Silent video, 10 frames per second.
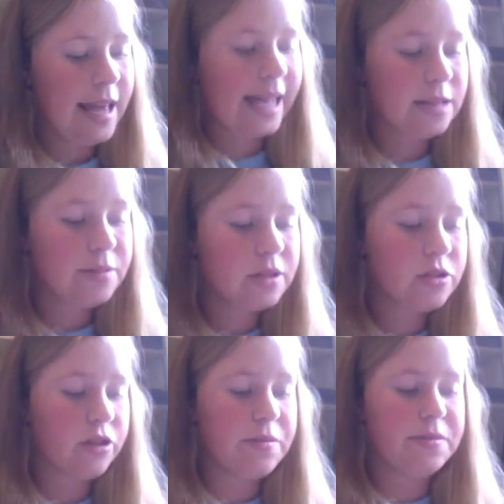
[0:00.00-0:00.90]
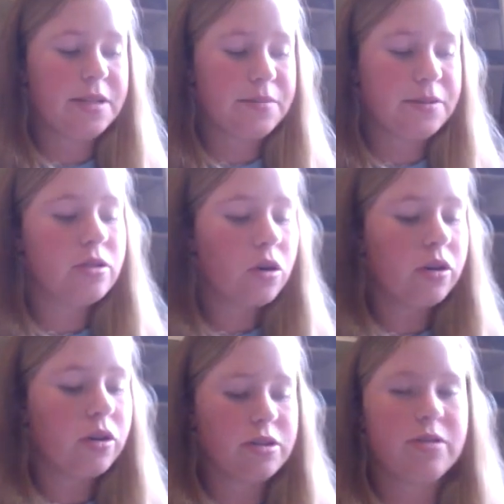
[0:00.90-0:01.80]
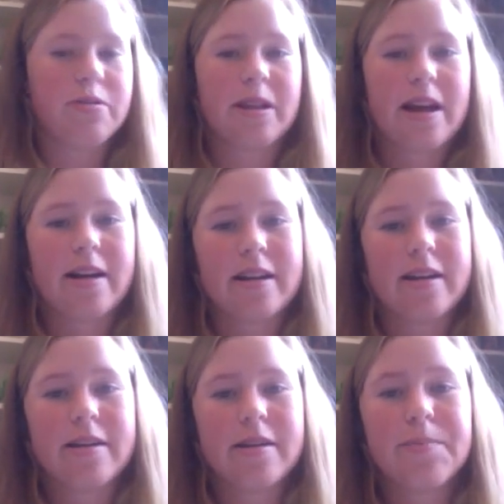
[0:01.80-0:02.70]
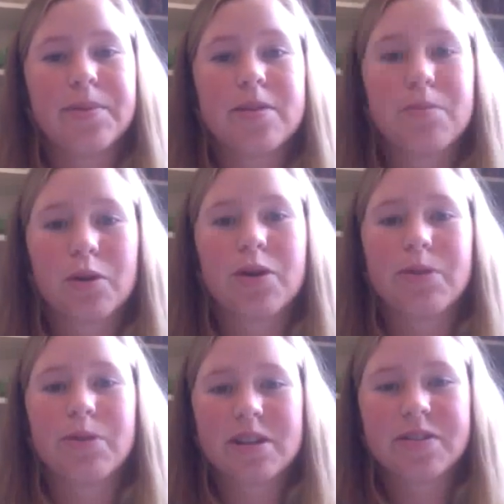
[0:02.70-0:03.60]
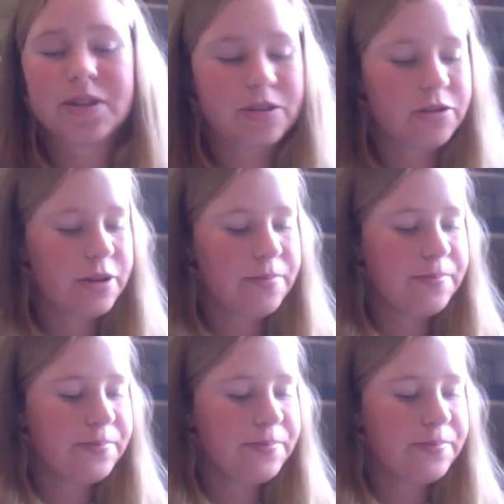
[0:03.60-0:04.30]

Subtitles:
Gatsby's dream seems so close to reality, but the more he reached for his dream,